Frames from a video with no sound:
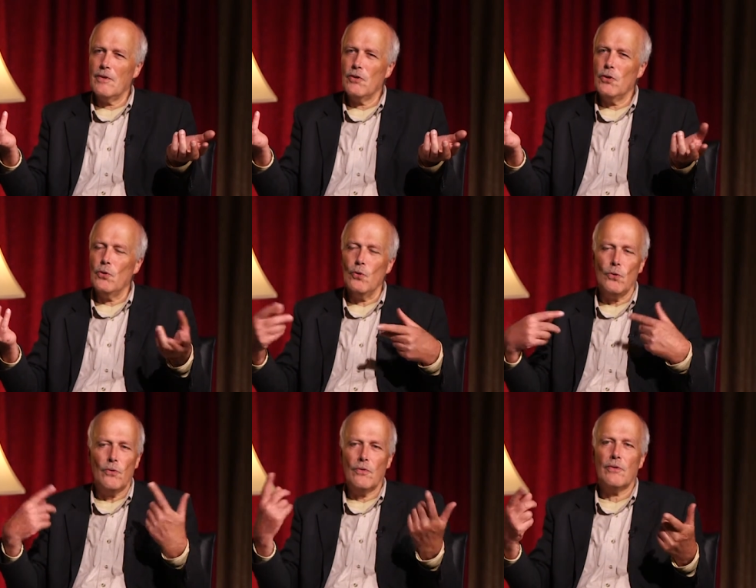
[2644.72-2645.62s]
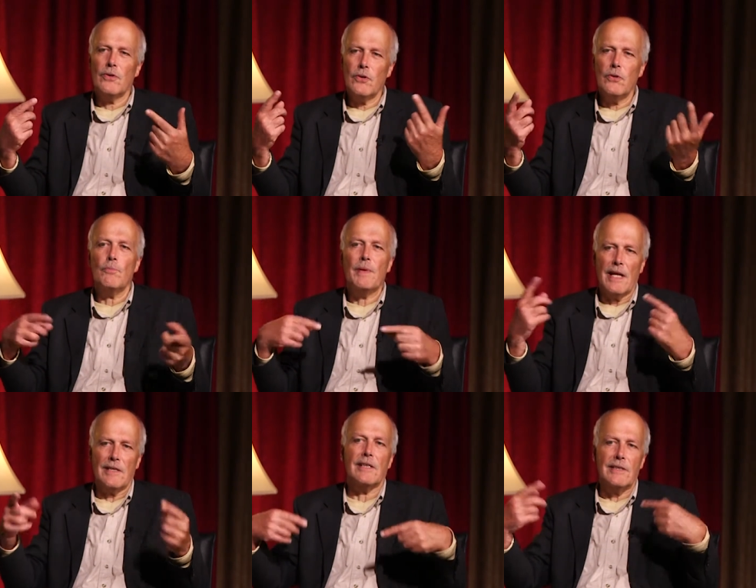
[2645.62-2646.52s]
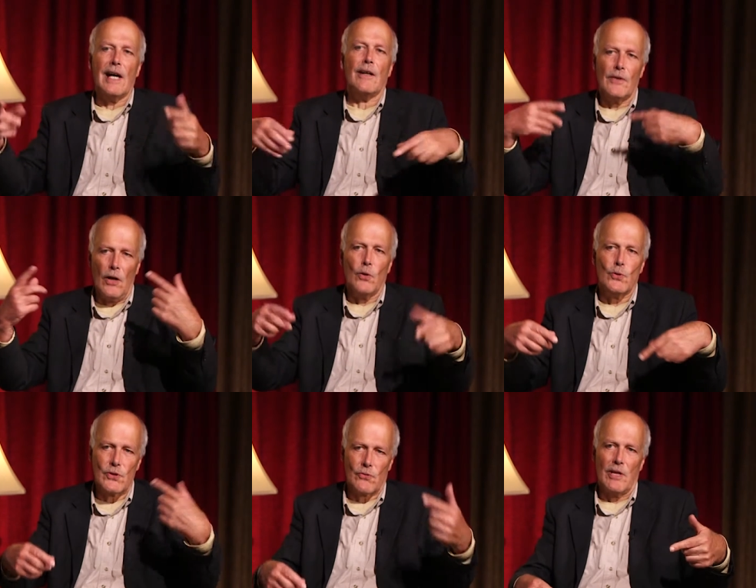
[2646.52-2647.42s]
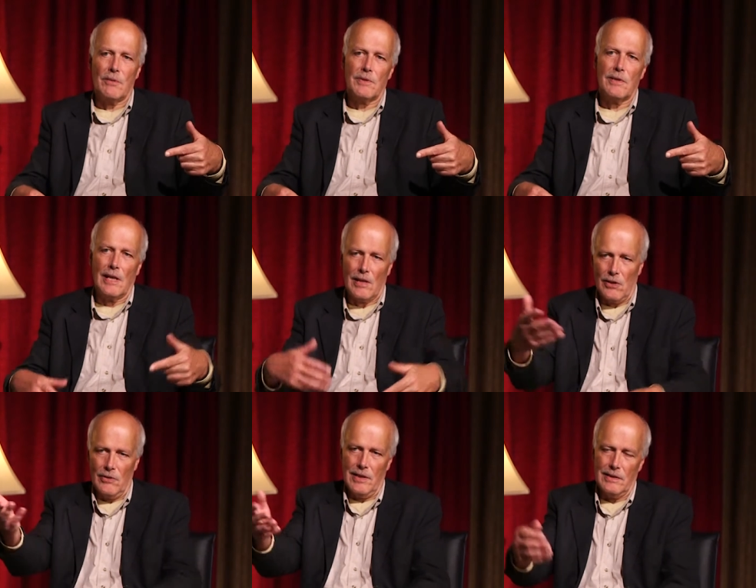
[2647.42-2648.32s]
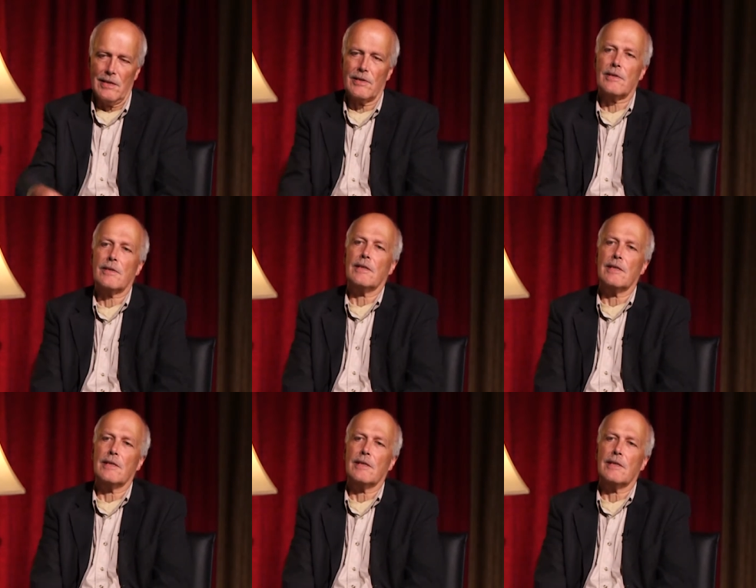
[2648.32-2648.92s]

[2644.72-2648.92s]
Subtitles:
you begin to doubt the whole script, including this